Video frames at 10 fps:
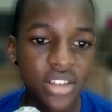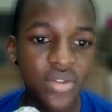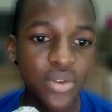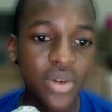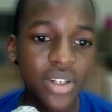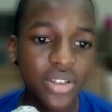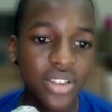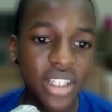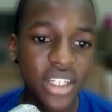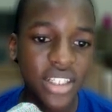want to
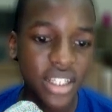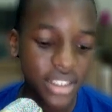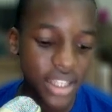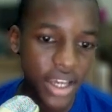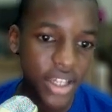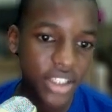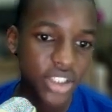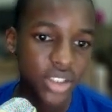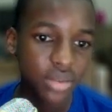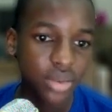select the entire
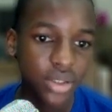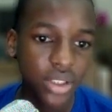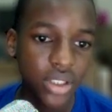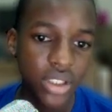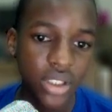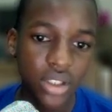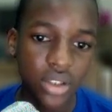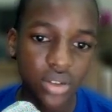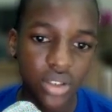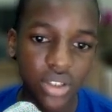shape,
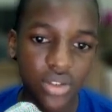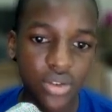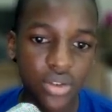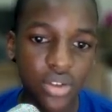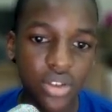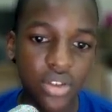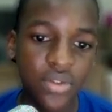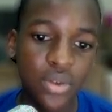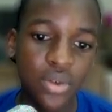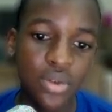you need, if
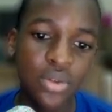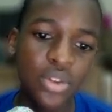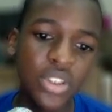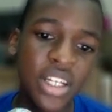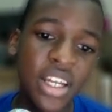you select